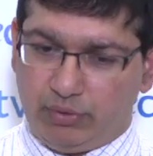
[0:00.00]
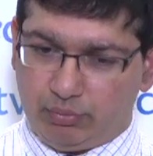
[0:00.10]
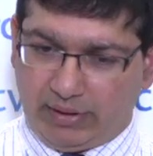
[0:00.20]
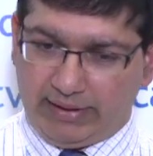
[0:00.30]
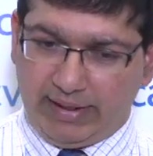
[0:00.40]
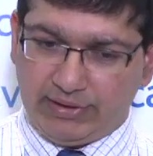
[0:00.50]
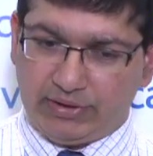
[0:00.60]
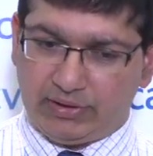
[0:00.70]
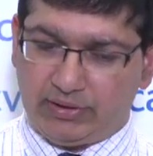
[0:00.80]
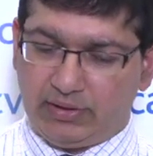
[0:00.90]
with
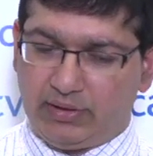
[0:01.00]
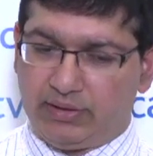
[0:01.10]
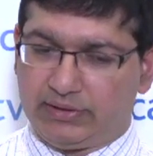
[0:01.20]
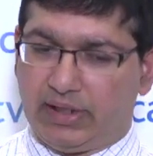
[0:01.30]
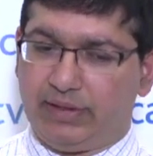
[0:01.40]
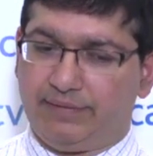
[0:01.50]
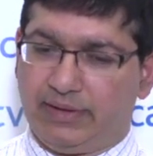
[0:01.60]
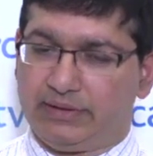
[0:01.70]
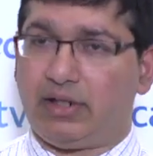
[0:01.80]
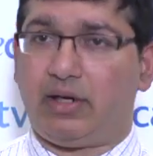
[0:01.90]
radiation, the side
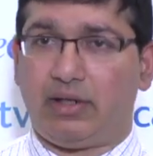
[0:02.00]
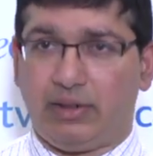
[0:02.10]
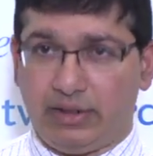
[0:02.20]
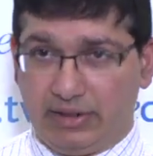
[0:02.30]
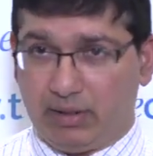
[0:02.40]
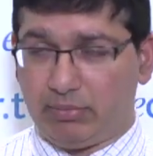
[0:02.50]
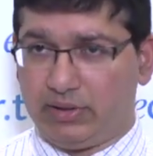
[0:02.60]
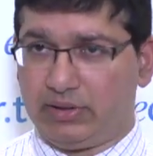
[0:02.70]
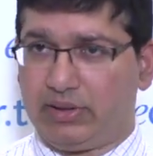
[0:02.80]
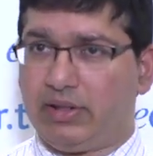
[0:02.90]
effects are
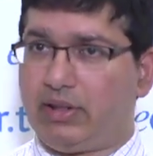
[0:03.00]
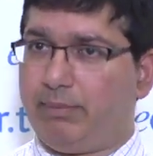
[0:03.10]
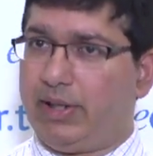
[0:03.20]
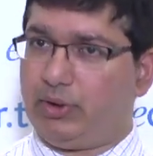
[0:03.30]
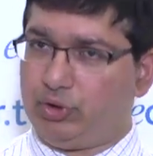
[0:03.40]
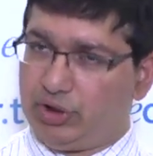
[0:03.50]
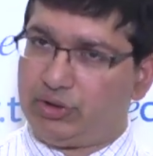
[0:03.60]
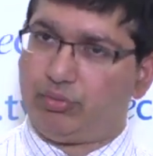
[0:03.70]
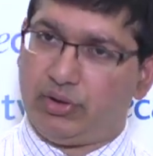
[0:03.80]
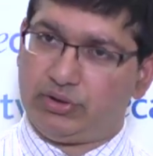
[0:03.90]
doubled compared to
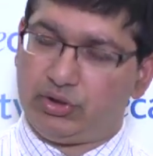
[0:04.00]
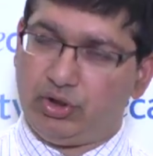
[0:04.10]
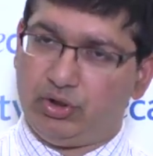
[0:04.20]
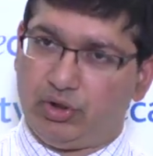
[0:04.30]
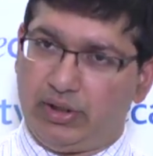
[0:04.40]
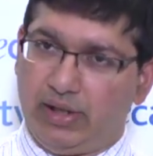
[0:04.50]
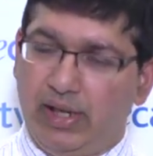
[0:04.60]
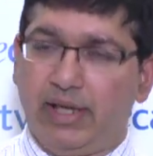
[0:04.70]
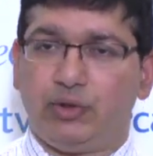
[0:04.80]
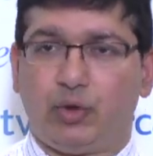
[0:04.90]
just surgery.
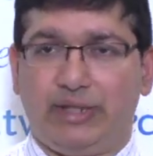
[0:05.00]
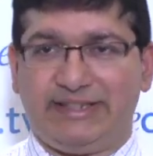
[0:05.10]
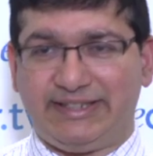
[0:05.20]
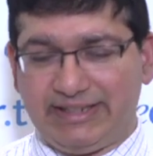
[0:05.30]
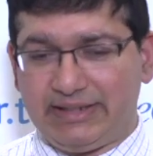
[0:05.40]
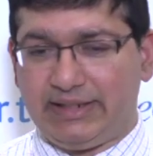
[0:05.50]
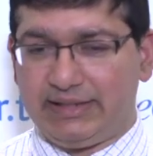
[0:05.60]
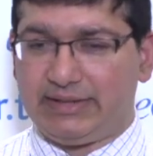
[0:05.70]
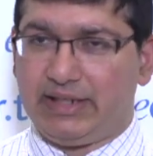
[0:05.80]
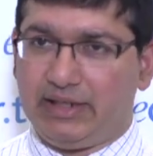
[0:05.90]
So it still
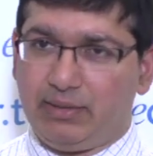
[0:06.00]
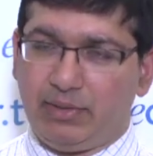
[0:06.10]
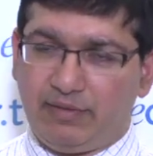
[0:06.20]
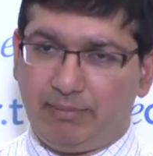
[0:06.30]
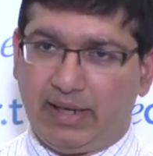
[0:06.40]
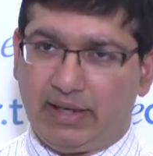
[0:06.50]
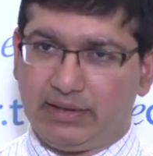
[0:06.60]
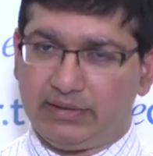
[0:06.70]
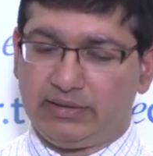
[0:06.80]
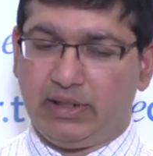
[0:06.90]
is a little bit of a
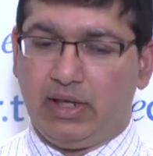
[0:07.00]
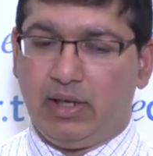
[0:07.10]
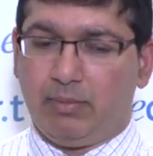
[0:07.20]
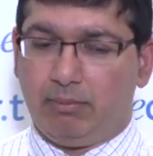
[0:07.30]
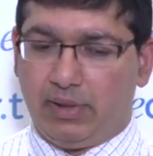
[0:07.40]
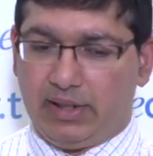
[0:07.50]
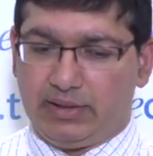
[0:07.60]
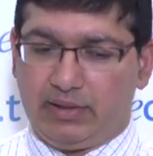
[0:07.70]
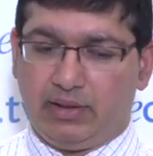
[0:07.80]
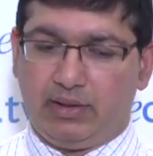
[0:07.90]
balance,
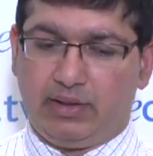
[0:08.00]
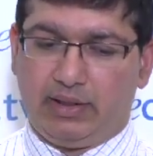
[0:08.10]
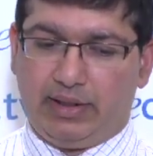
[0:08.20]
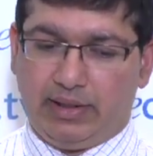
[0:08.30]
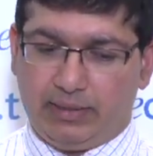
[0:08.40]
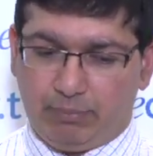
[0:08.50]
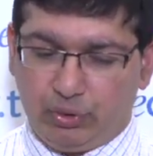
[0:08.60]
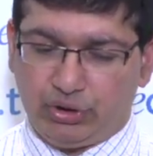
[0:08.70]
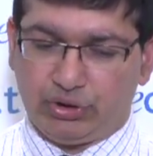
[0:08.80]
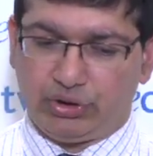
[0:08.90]
but it
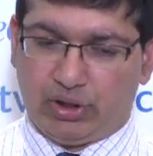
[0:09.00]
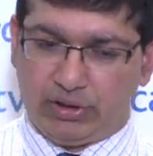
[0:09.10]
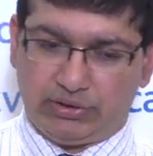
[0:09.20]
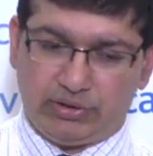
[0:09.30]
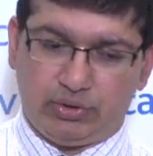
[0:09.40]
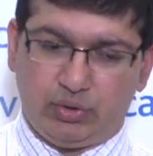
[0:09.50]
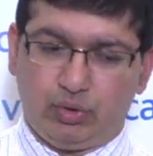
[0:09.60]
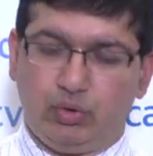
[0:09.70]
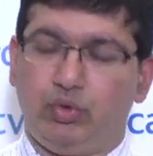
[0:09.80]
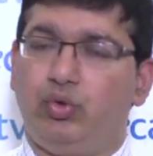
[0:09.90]
pushes us
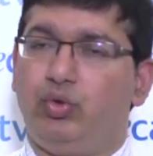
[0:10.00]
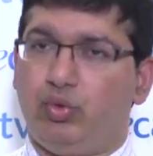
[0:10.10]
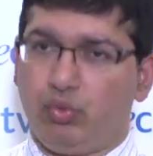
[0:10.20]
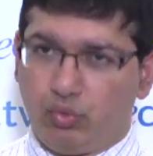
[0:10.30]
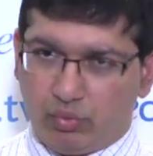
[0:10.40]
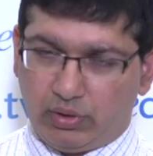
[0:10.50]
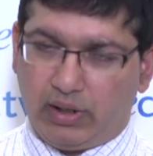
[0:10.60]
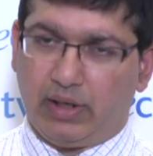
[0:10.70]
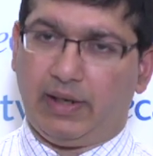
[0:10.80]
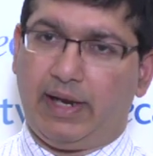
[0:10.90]
to do
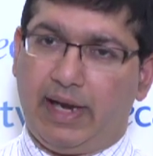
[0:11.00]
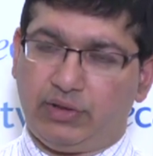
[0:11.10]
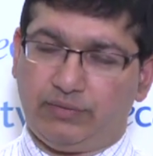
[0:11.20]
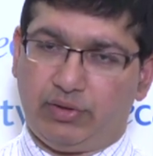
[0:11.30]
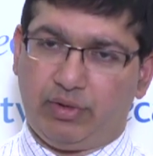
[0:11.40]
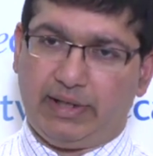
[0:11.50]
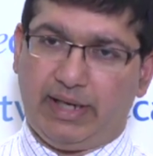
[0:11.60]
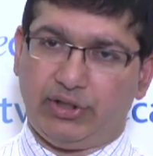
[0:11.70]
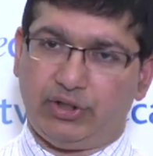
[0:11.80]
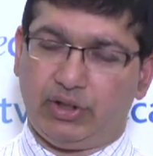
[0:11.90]
adjuvant
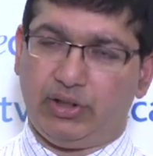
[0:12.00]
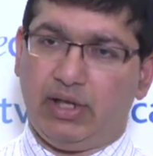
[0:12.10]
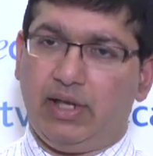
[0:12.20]
radiation